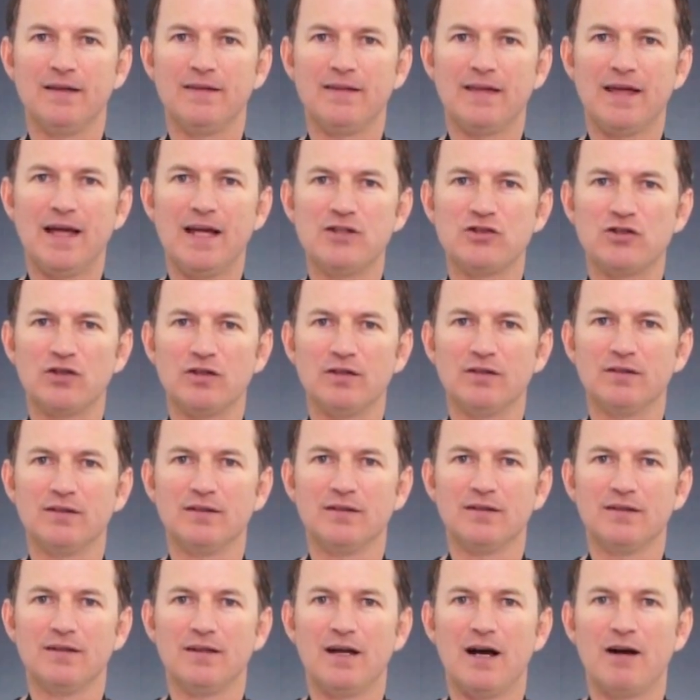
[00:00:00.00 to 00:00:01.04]
the engine
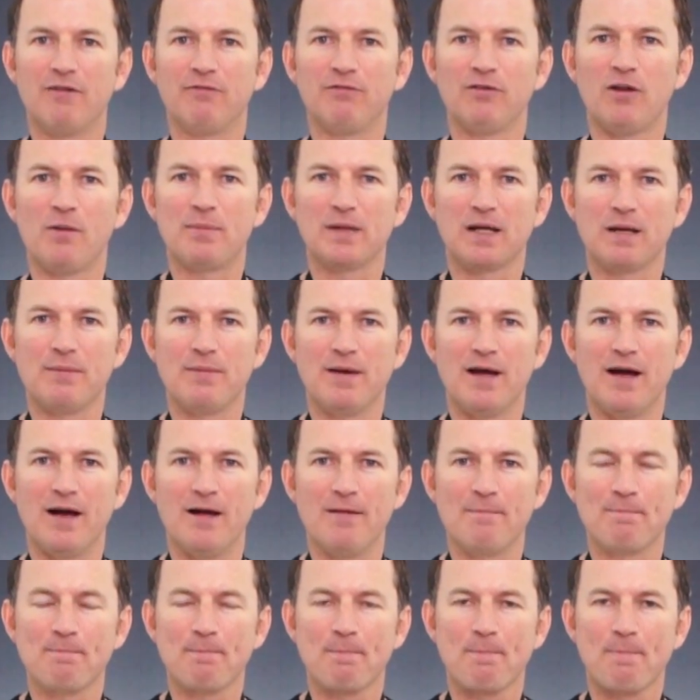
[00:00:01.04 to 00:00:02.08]
are flopping
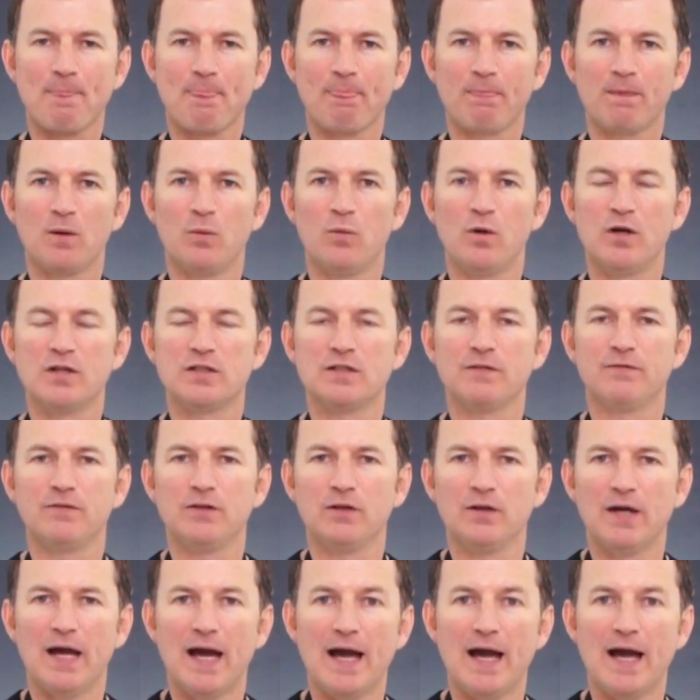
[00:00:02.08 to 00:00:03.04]
about. Whereas if you